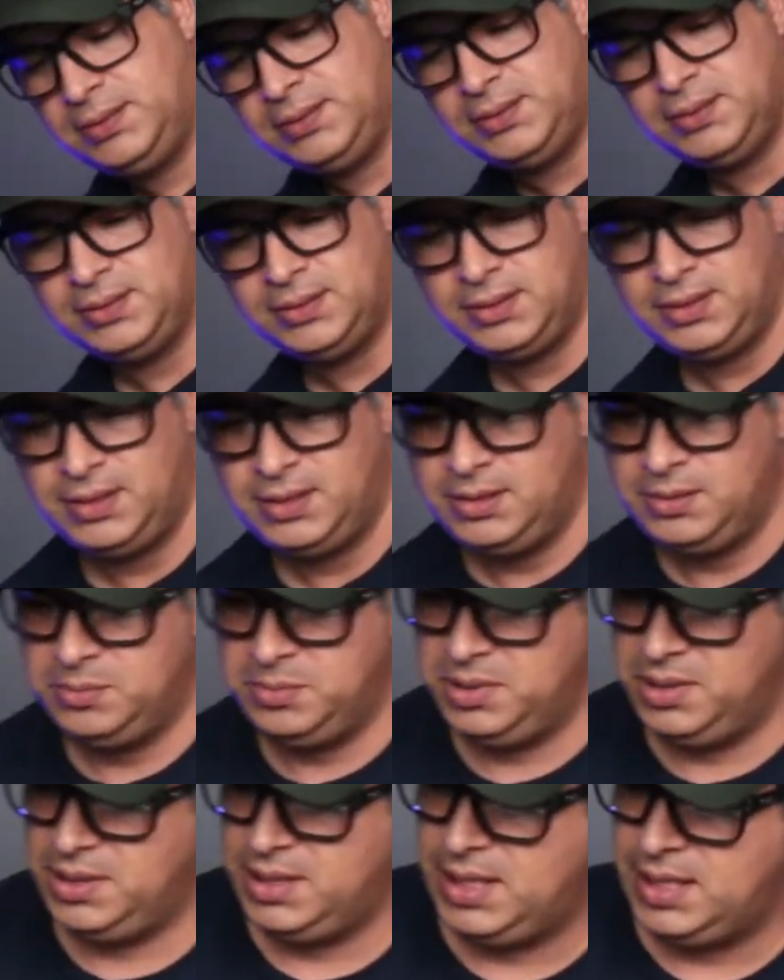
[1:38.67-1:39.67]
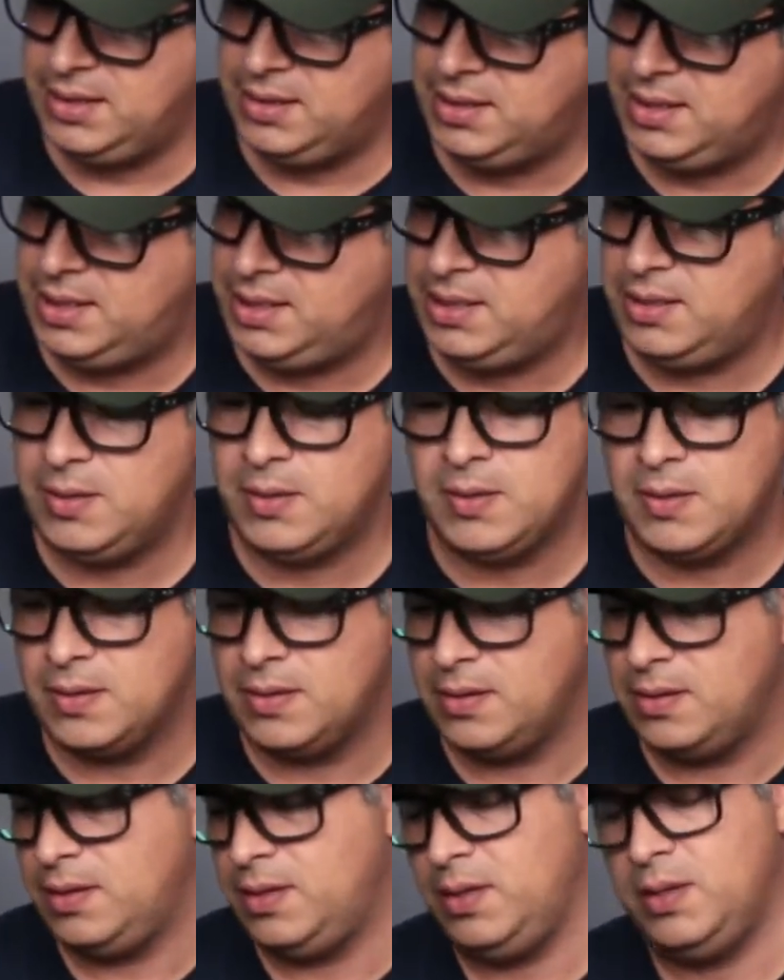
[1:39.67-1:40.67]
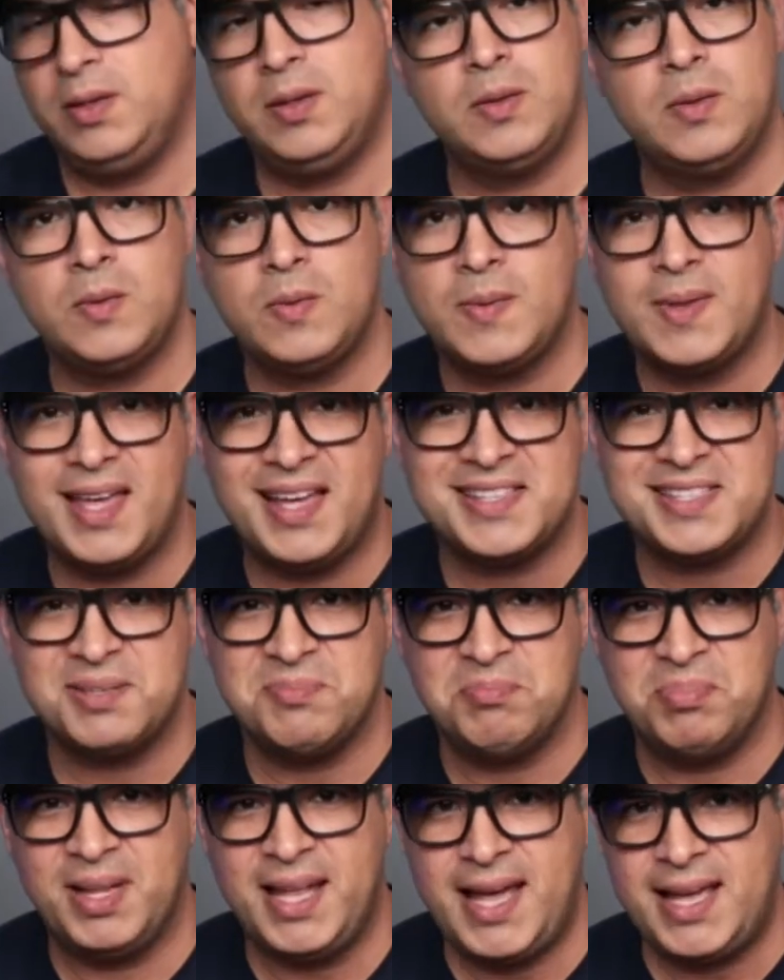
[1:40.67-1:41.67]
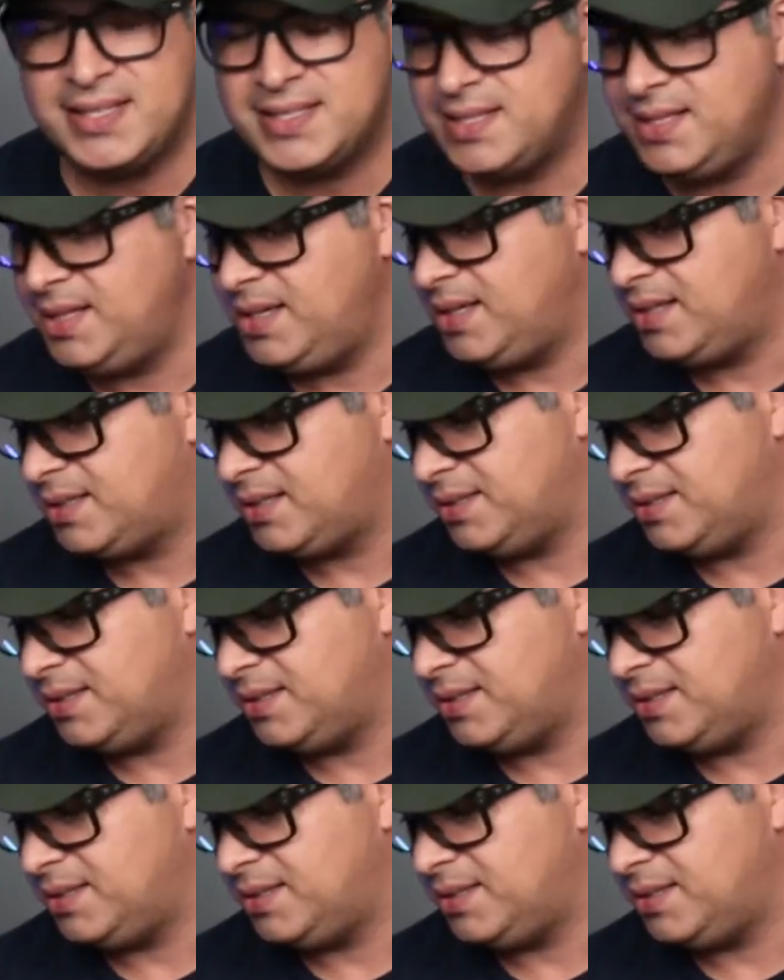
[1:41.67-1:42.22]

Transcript: Put that there. Got some plastic.